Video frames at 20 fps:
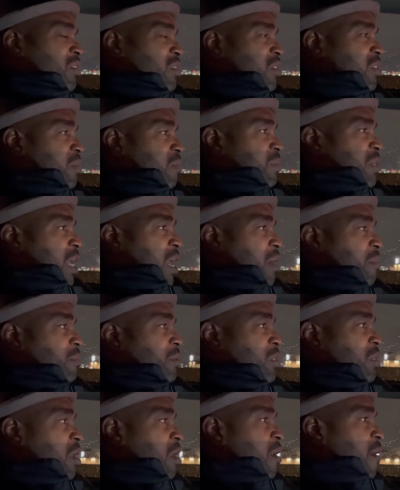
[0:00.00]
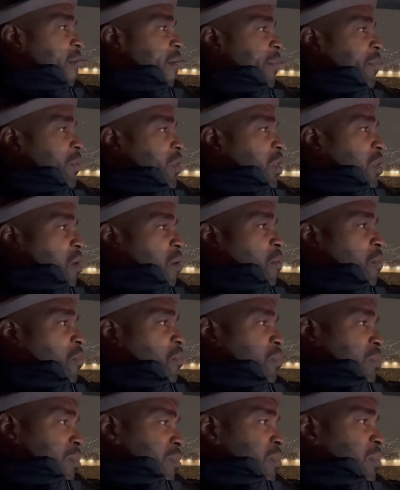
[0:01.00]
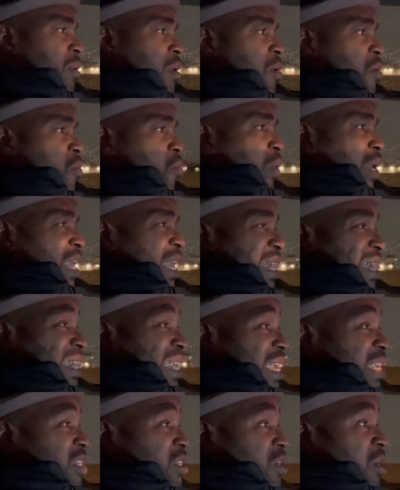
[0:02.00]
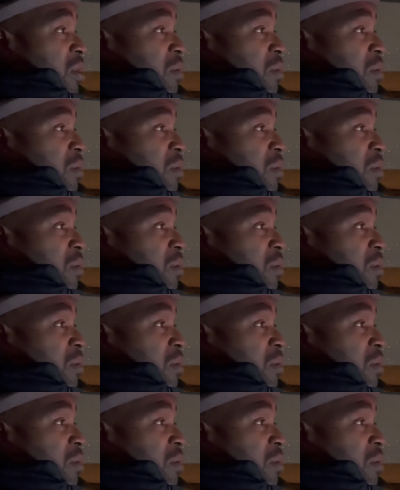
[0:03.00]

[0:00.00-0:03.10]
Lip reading: sometimes we get things that